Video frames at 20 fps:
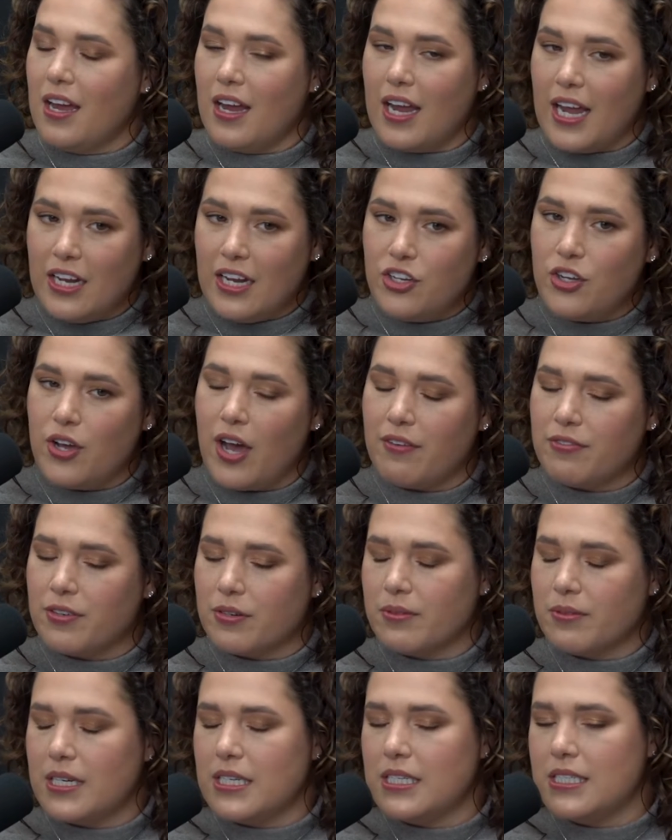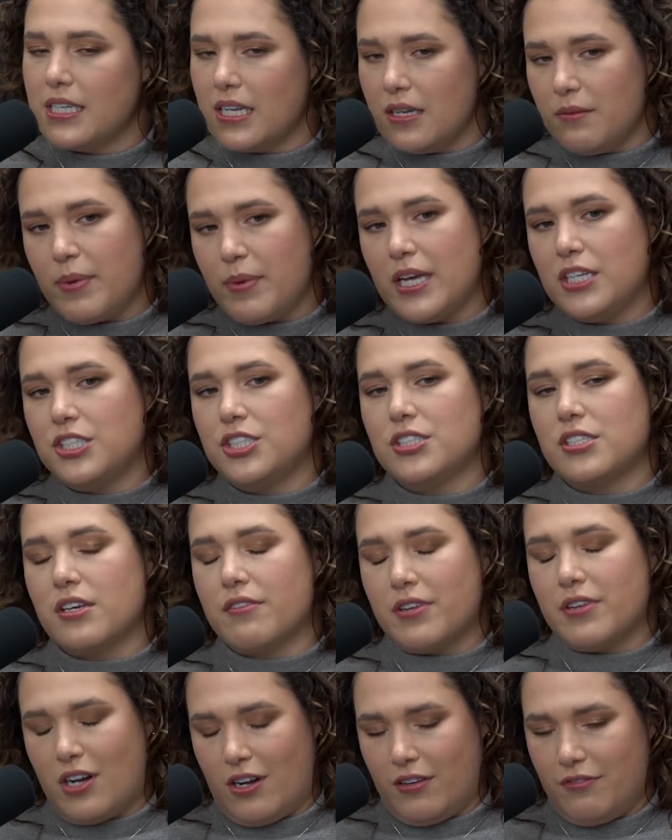And you have to read 10 pages of
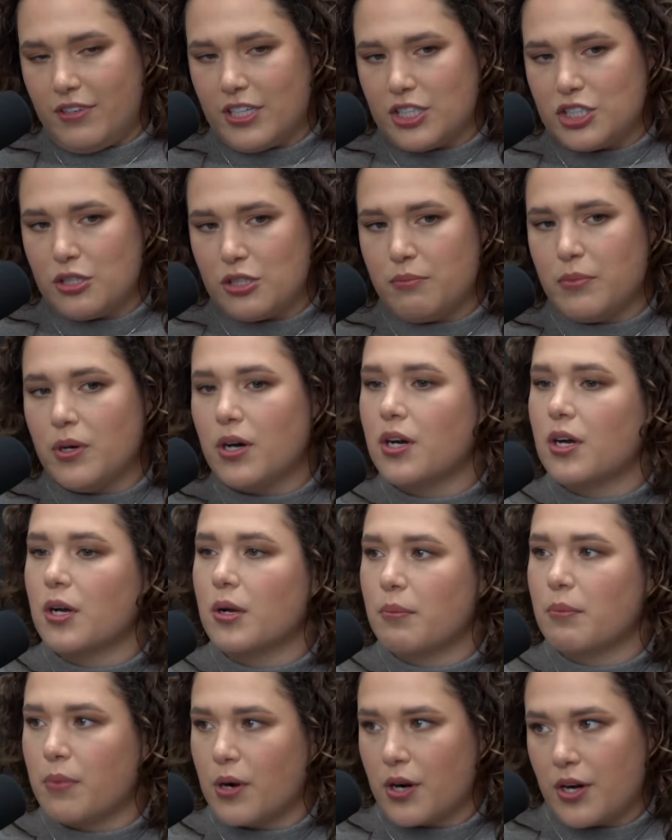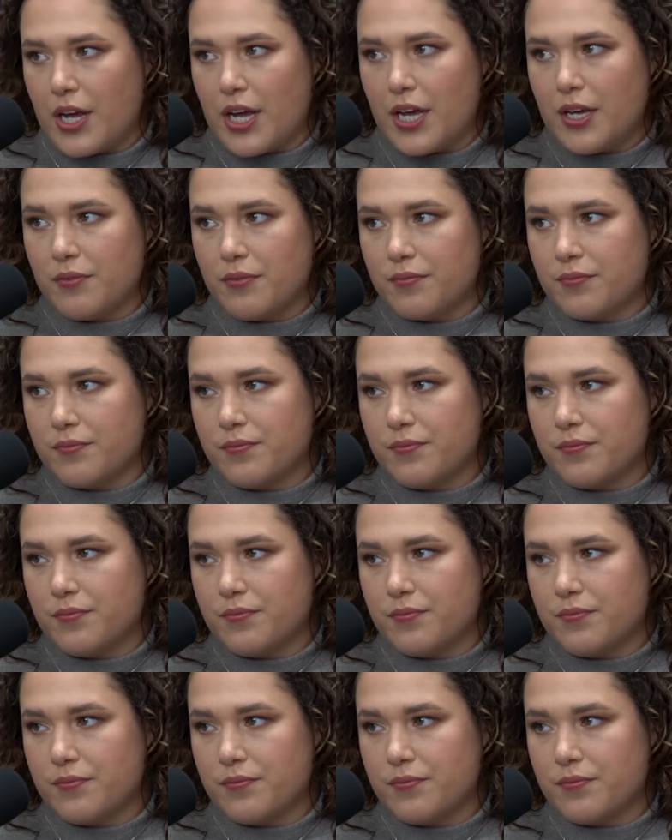a nonfiction book per day.